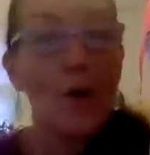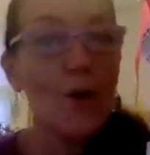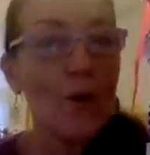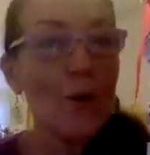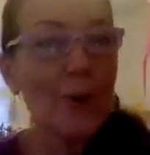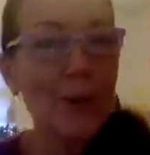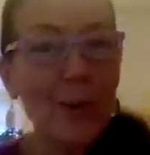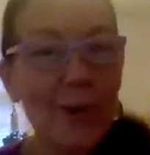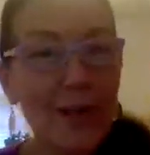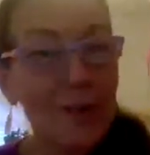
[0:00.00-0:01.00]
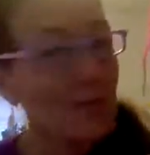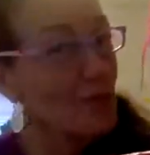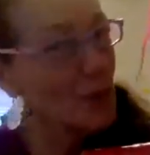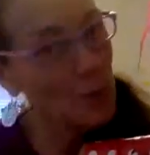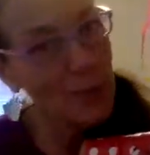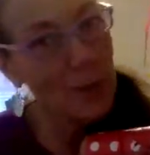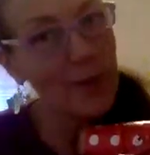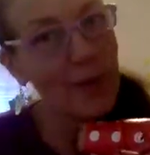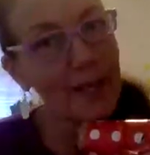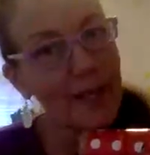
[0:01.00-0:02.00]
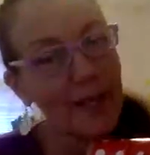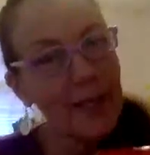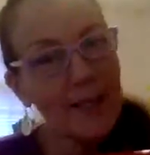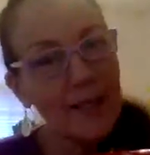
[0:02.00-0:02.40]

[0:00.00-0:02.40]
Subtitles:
who is super pretty,